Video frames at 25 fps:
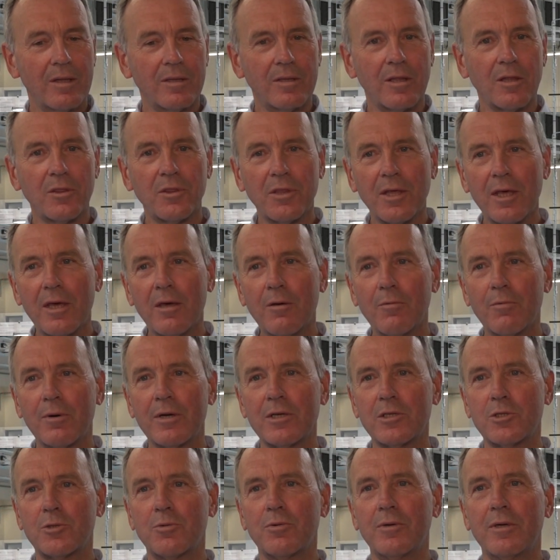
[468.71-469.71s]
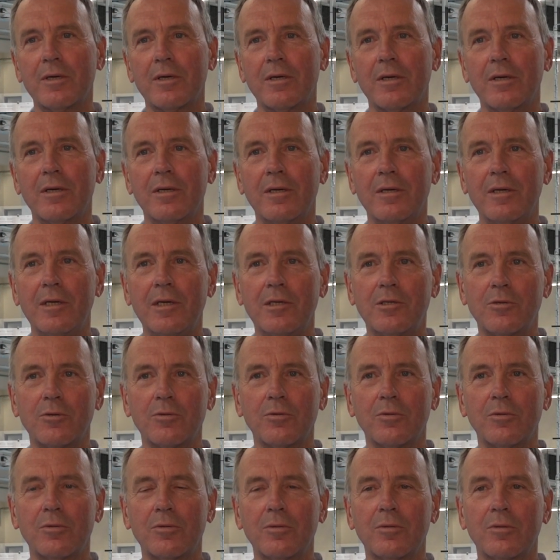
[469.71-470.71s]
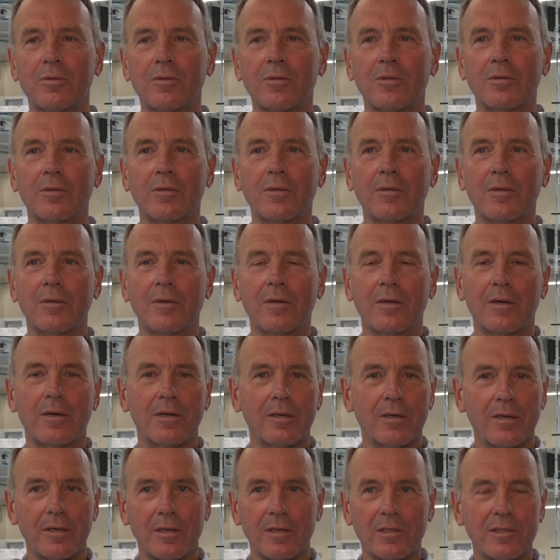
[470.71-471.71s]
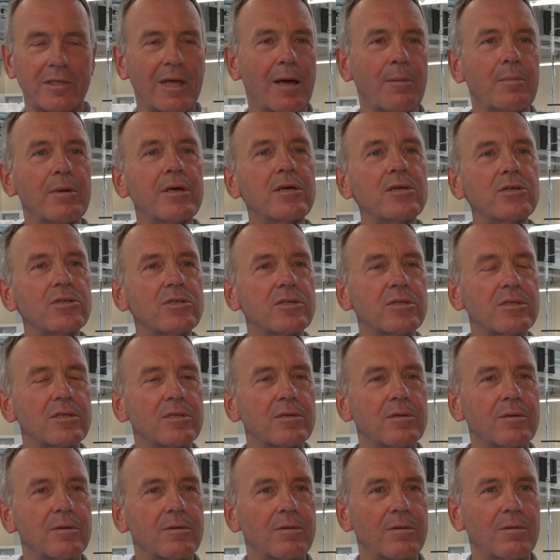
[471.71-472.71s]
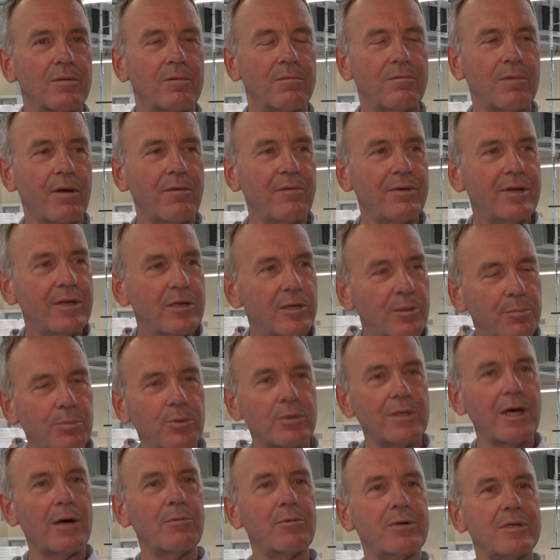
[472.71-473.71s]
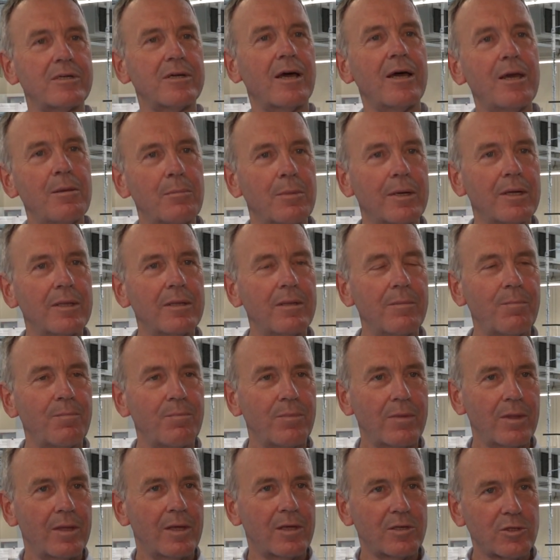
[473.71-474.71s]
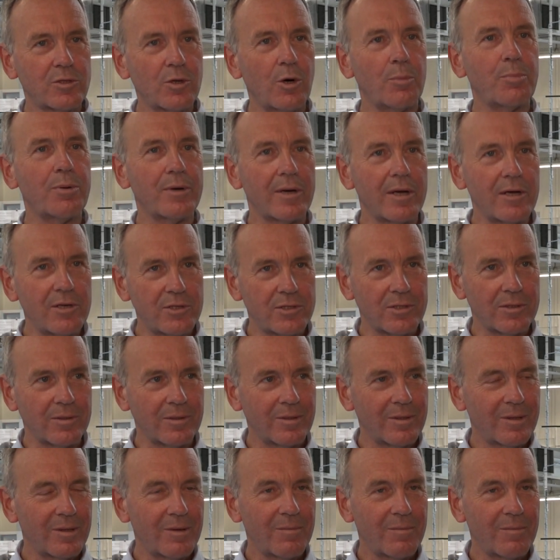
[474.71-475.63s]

The thing which we need to establish, where we need to put our time in, is cooperation.